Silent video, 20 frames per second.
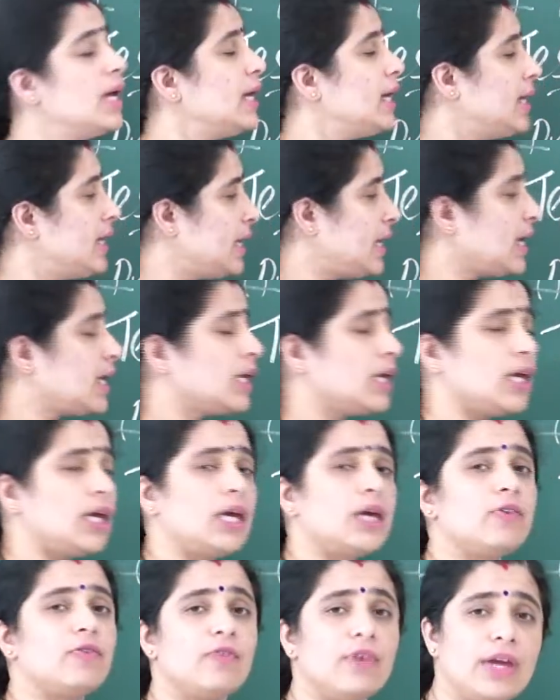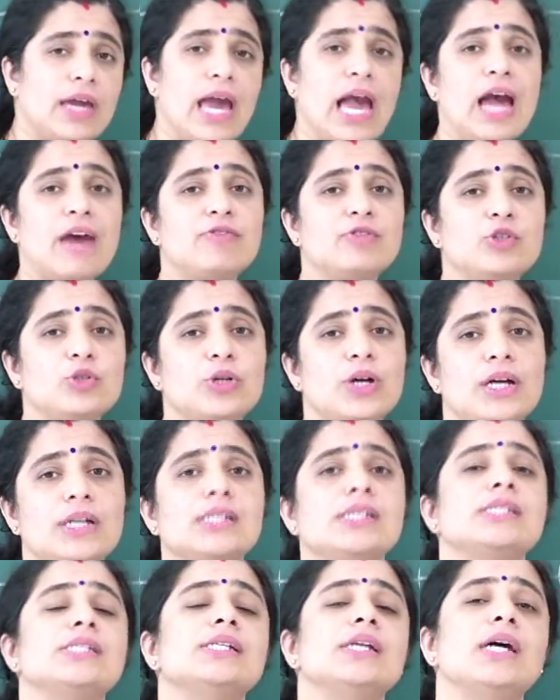Here we have to
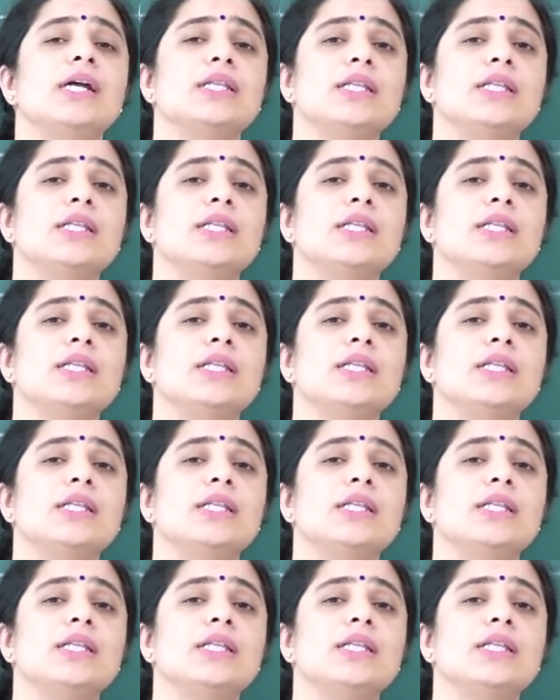consider